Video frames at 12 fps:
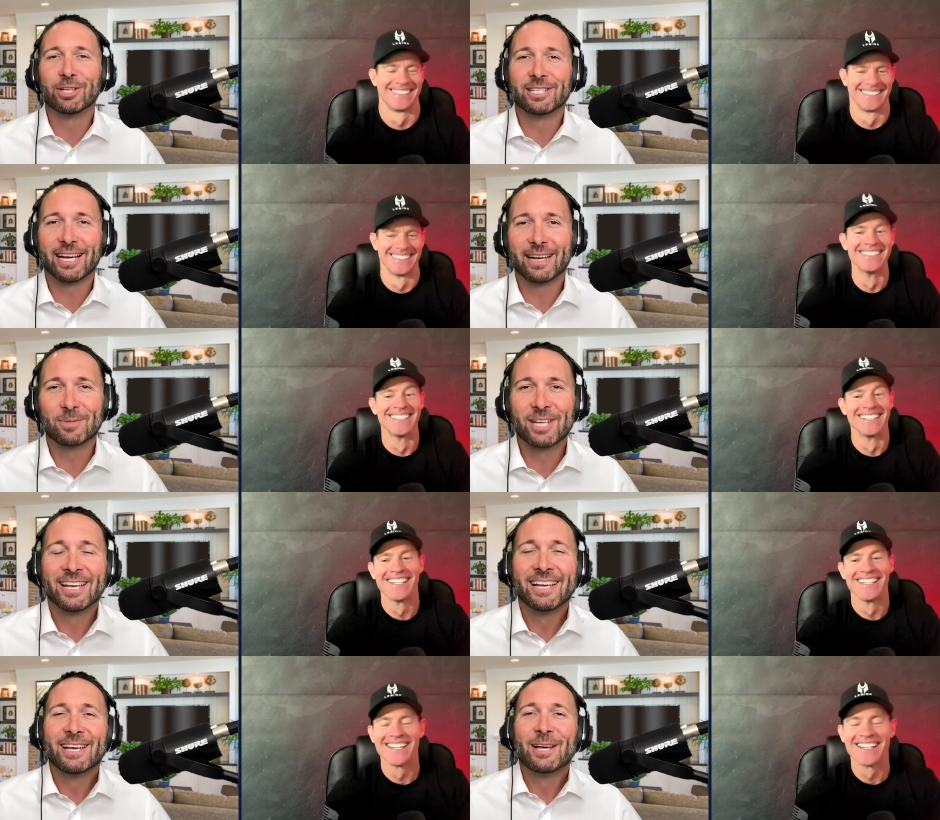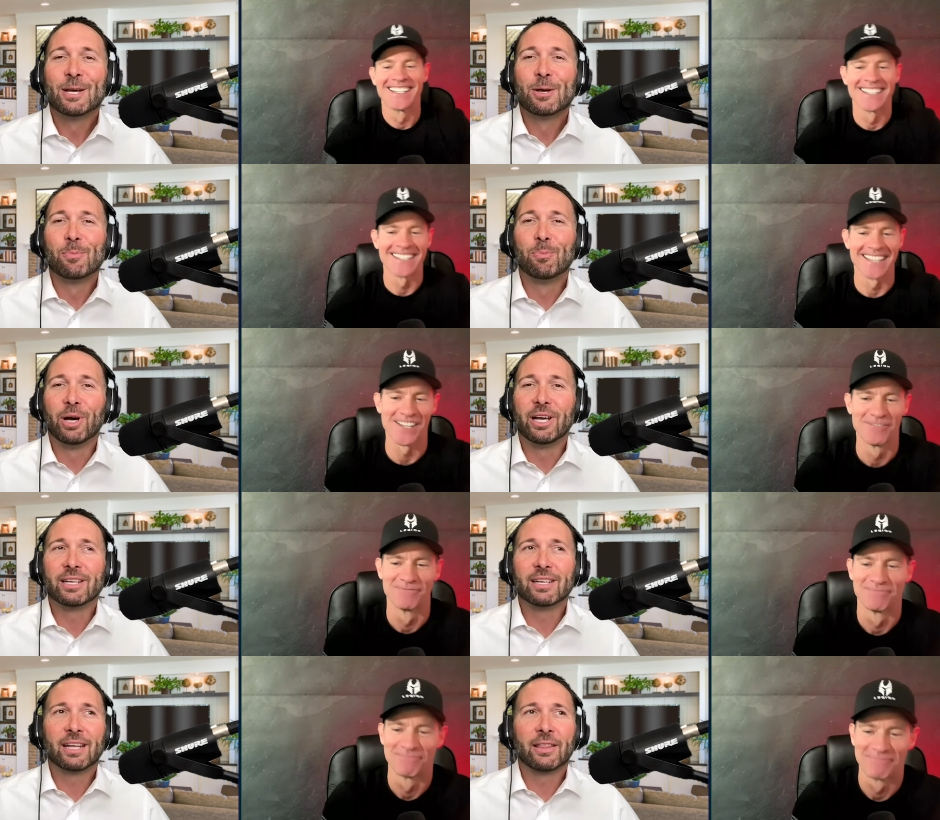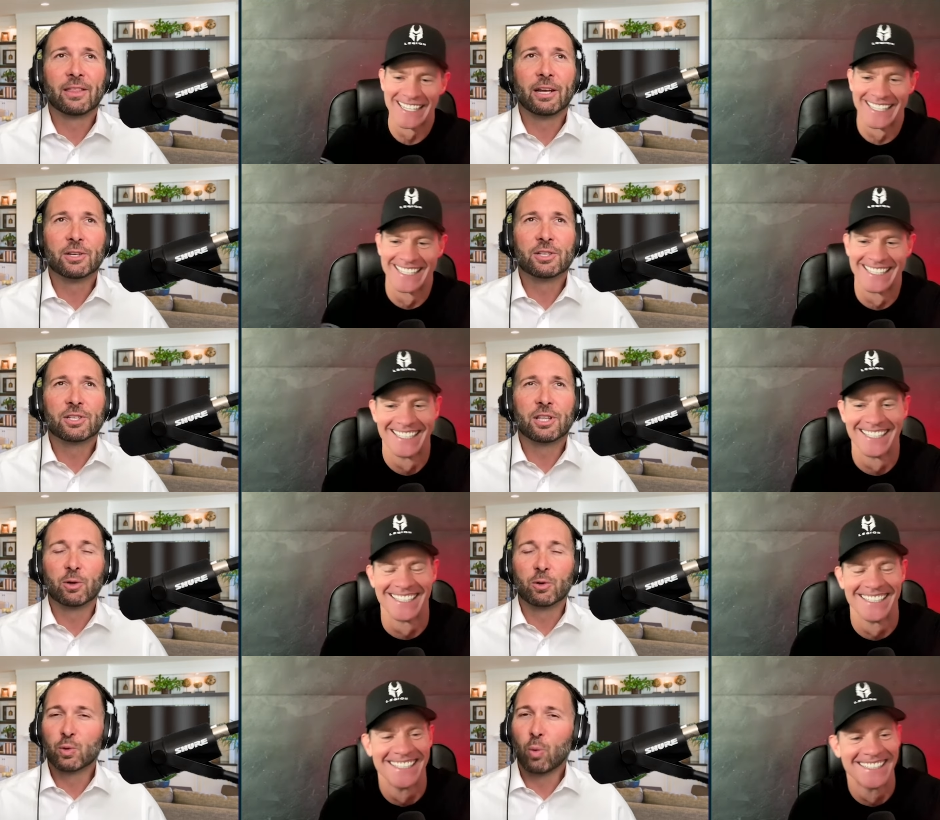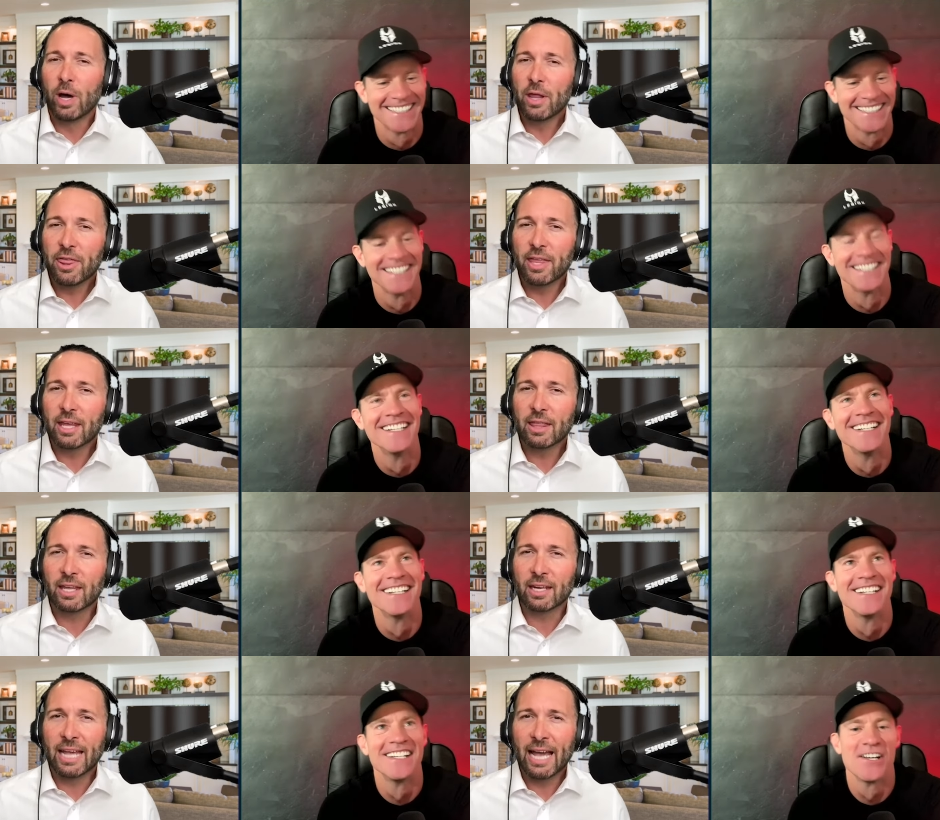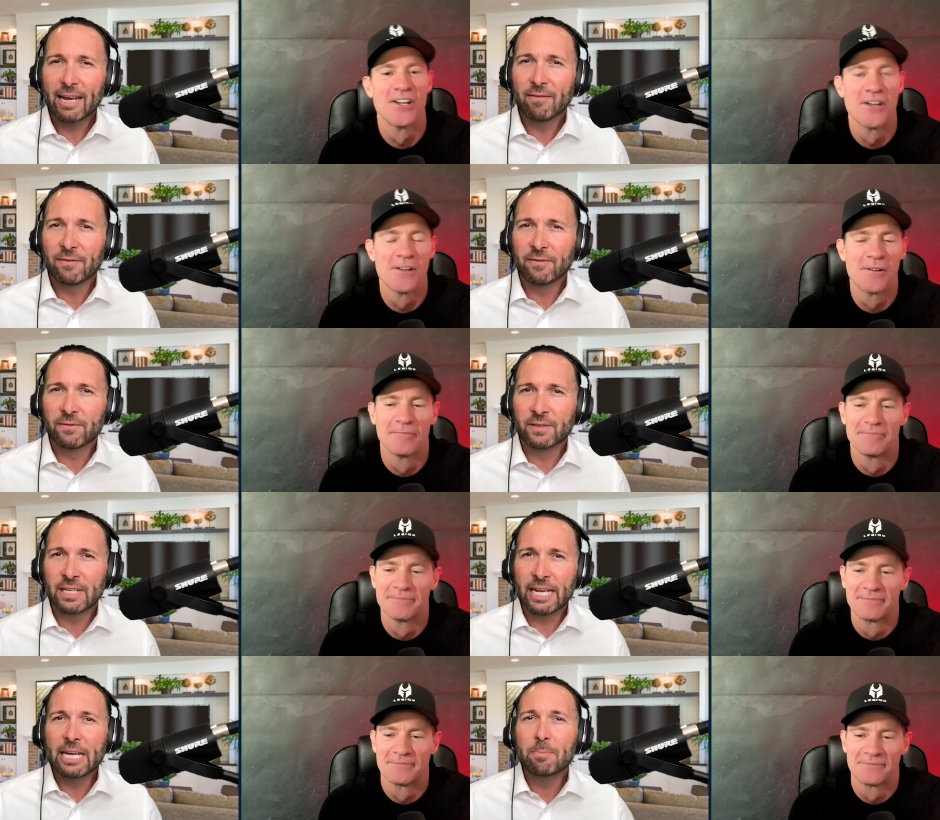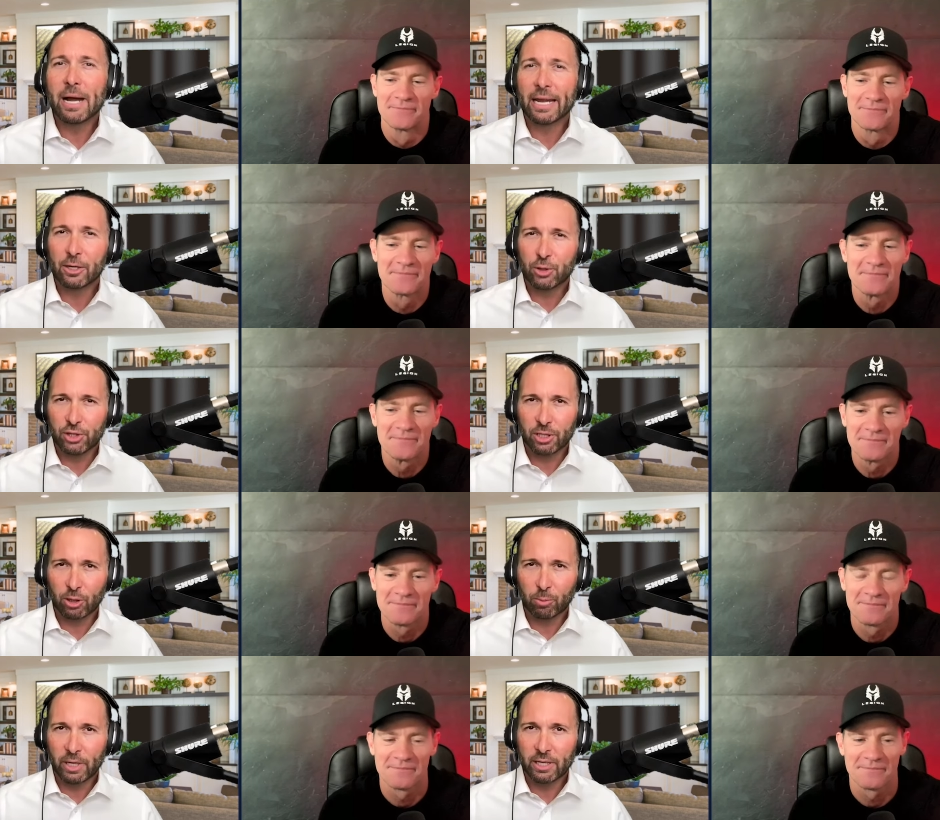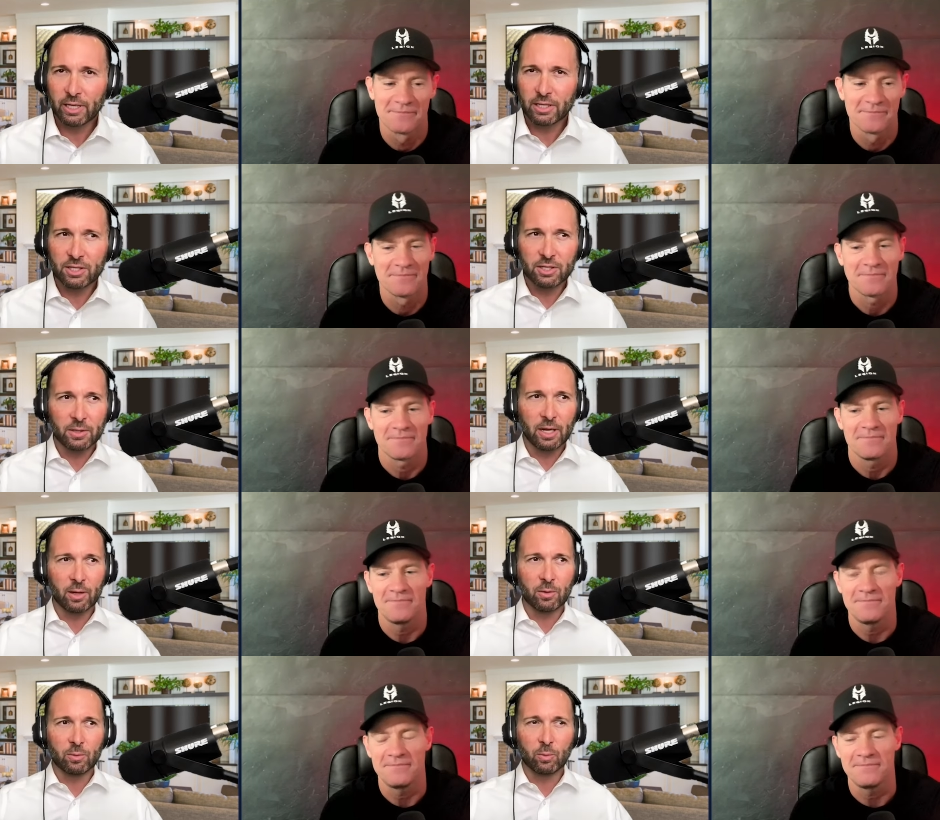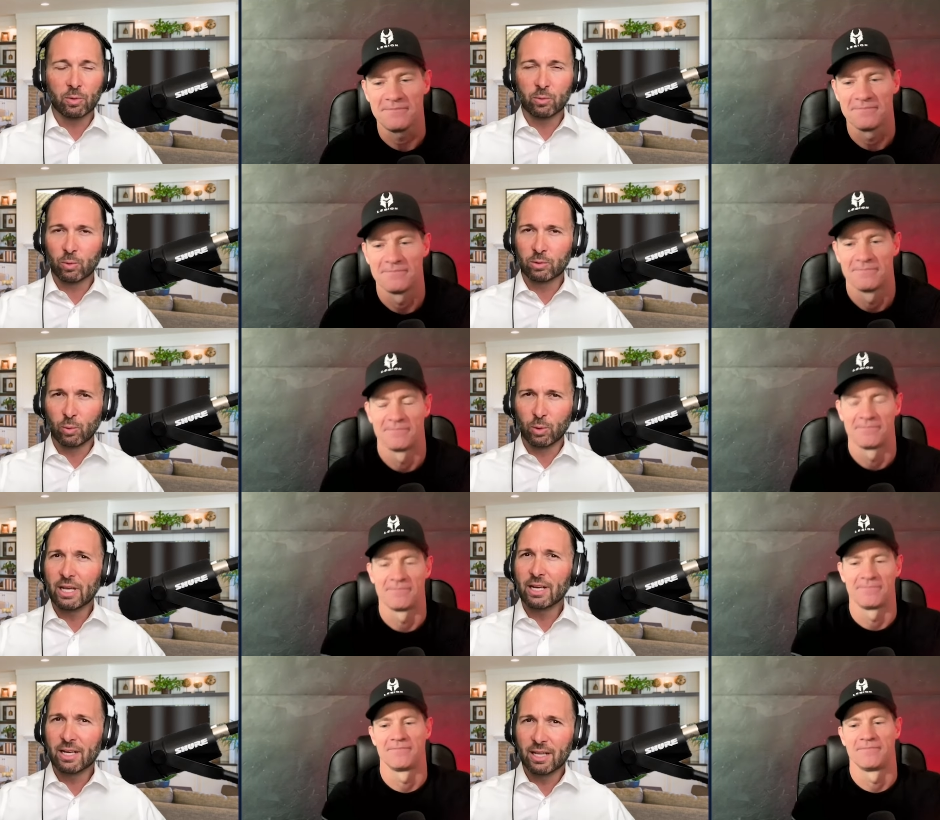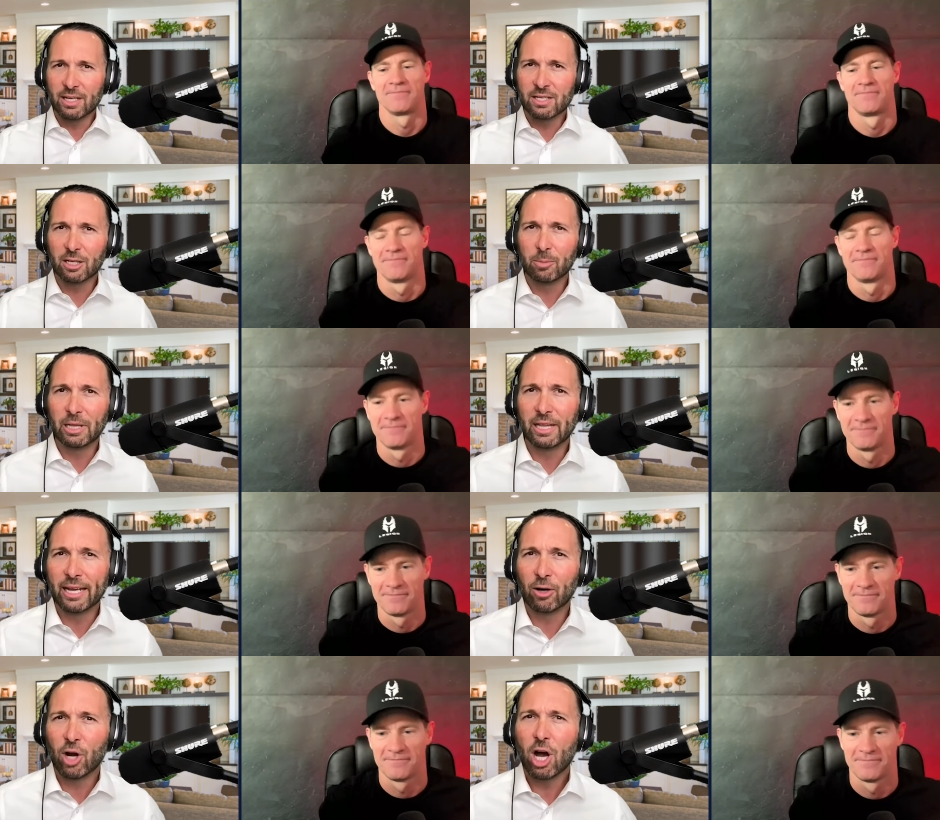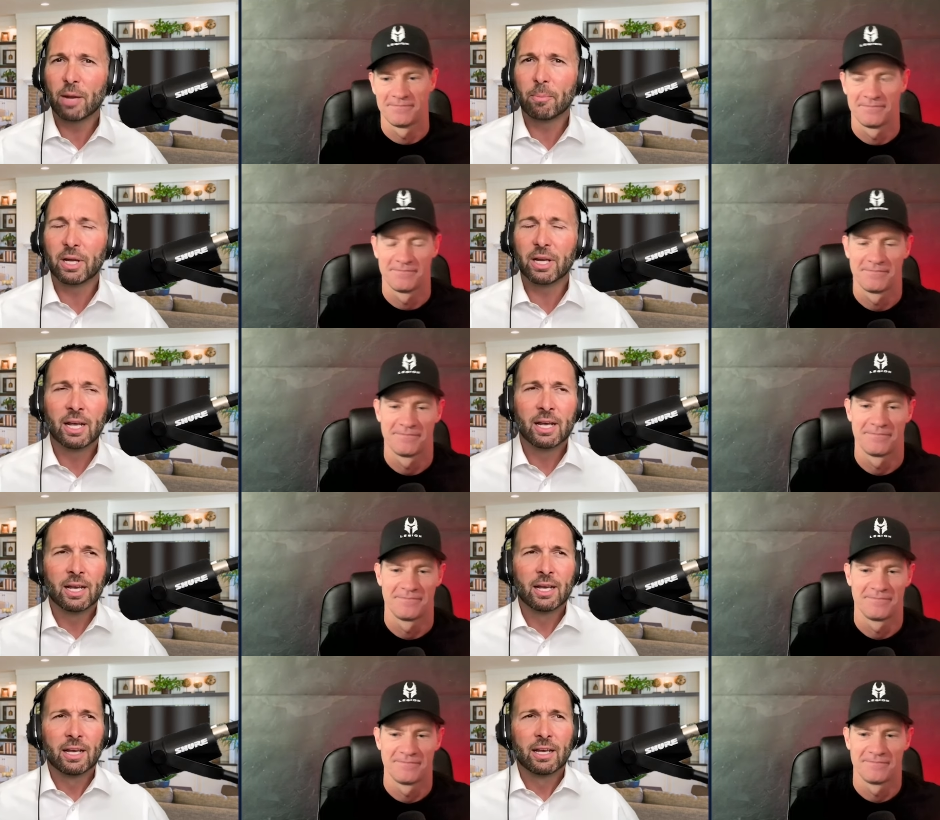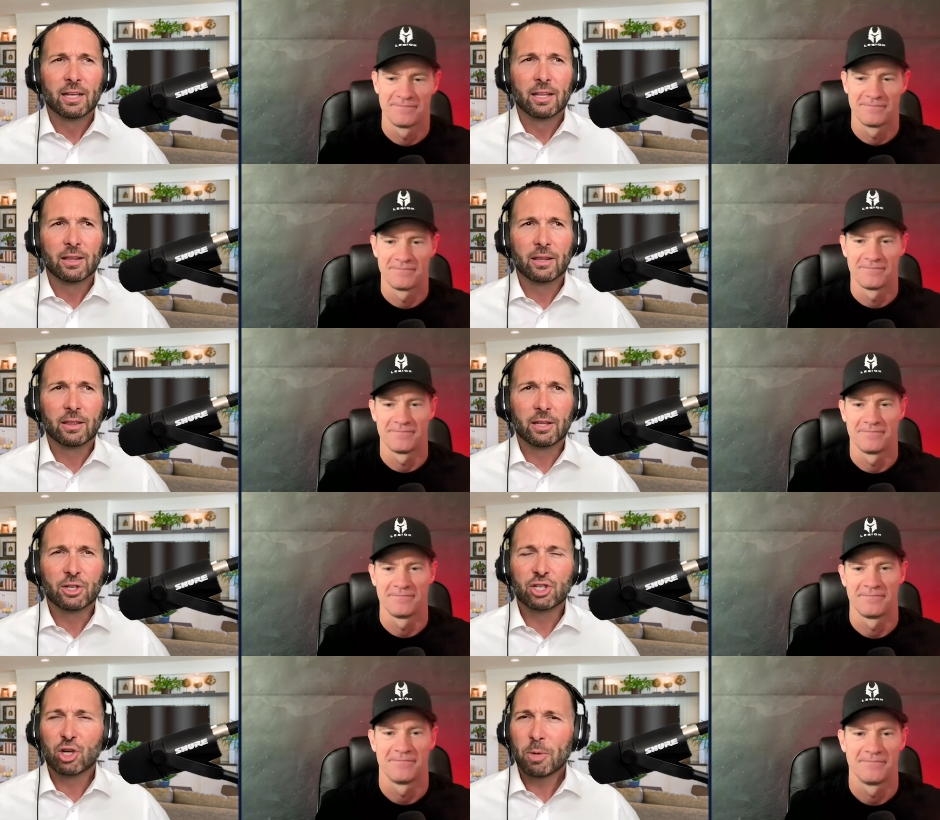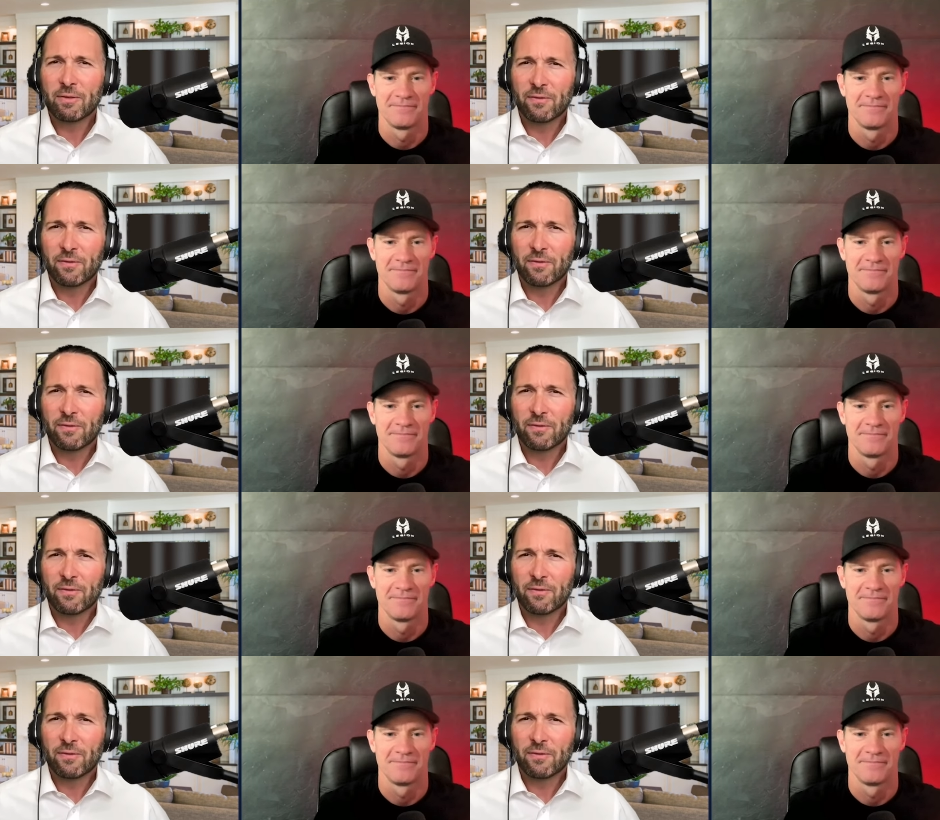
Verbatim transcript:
Speaker 1: of times. But there's there's one thing that kind of keyed my interest a little bit. It's uh, we'll, we'll get into this a little bit later on, but there's so many